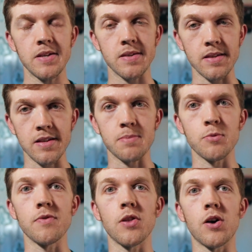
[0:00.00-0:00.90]
so let's
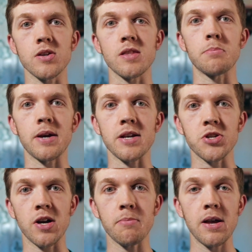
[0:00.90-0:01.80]
move along to the bike
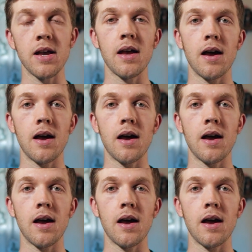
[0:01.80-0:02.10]
shop.